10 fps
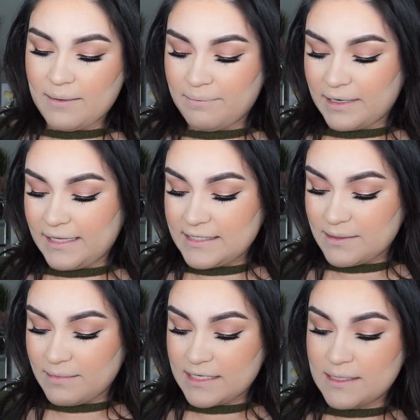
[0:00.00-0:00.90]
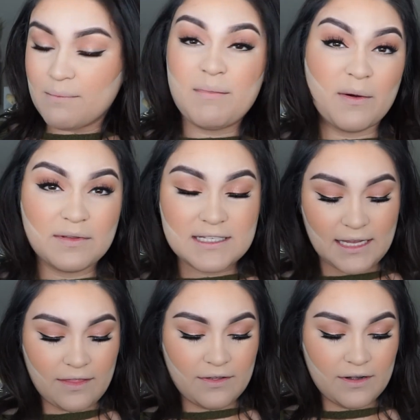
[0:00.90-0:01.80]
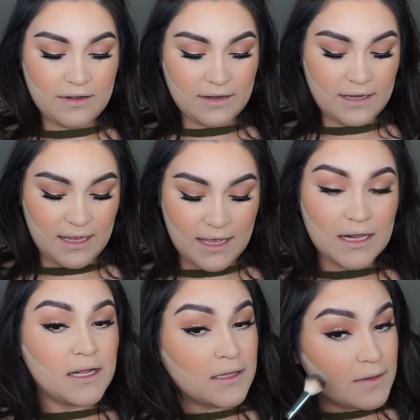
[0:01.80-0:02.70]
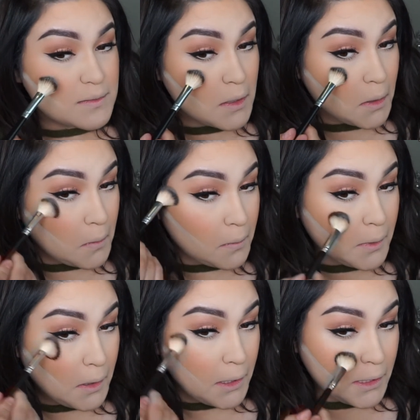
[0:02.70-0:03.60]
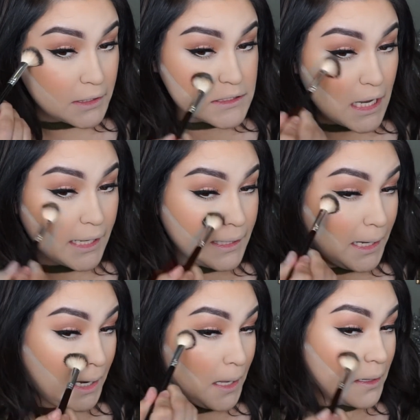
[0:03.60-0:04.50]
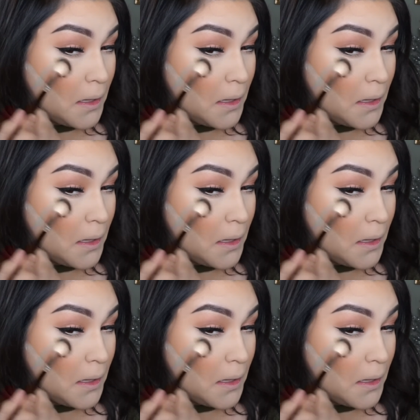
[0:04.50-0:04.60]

But I like to mix them both together and it leaves me like a really nice highlight.